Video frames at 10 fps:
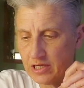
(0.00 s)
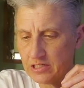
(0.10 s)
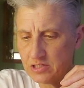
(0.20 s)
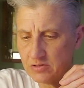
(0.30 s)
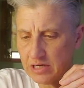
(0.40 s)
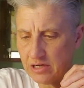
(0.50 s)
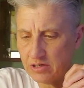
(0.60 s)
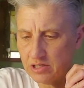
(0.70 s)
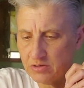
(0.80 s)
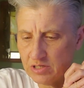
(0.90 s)
so now
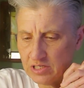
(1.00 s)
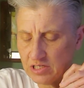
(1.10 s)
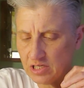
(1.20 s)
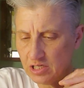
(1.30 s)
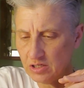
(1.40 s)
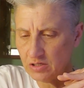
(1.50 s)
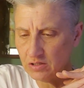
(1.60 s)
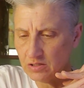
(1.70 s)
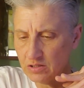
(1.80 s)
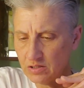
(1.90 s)
you need to
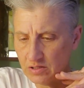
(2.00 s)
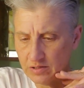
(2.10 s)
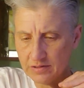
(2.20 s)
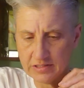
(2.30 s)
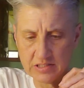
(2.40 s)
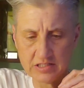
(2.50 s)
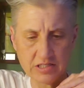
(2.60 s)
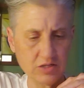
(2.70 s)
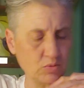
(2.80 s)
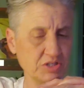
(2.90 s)
heal and
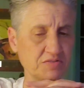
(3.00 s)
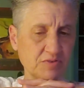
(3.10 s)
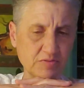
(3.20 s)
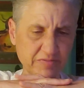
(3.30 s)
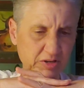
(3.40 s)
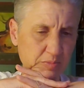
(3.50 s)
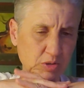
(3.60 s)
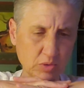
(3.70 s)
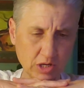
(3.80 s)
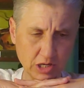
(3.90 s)
seek wish
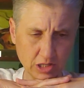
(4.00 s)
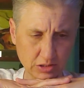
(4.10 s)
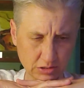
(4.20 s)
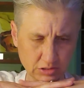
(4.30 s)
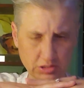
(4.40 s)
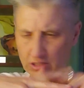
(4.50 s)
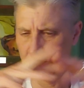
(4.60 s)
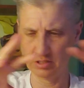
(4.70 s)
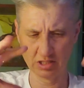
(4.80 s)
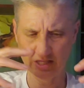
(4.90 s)
fulfillment. We're all
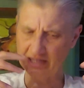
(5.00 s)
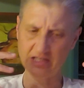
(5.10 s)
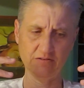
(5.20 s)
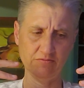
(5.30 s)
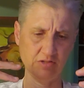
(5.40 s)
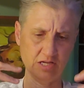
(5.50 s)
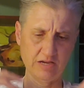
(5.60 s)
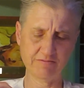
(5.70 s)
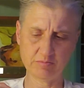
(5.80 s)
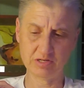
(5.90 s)
collectively,
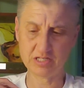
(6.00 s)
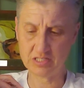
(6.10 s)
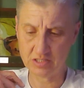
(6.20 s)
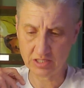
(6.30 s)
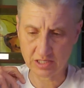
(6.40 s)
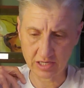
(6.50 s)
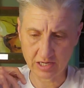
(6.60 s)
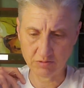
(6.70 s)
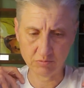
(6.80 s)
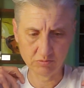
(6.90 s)
everybody's looking
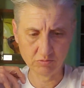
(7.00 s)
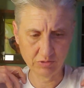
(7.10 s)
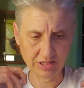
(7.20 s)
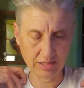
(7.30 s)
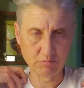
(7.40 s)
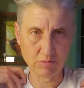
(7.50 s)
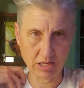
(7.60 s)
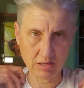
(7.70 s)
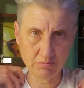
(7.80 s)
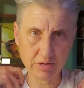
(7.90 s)
at what they
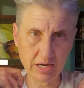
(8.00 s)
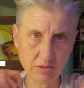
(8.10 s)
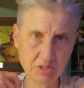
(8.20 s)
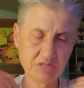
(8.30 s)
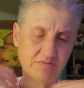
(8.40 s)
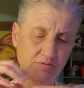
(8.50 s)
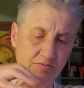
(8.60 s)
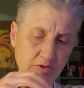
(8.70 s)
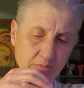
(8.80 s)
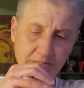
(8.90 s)
mean by wish
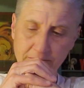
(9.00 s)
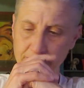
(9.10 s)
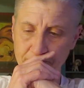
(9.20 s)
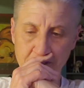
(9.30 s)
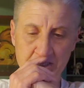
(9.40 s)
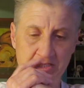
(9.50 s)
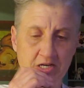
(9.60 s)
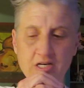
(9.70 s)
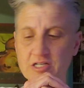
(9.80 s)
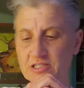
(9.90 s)
fulfillment. The
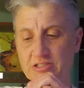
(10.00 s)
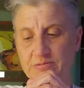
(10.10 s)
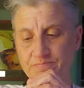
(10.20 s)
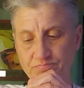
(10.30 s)
stars,